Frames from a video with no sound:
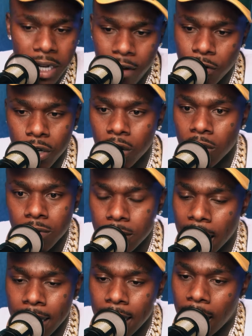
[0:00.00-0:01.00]
never gonna,
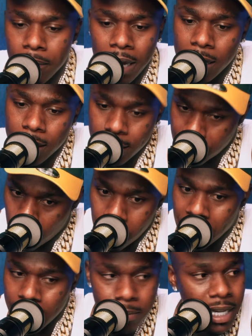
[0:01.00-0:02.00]
like, I'm not letting
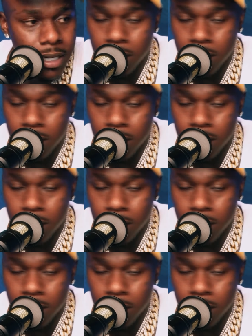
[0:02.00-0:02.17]
nobody make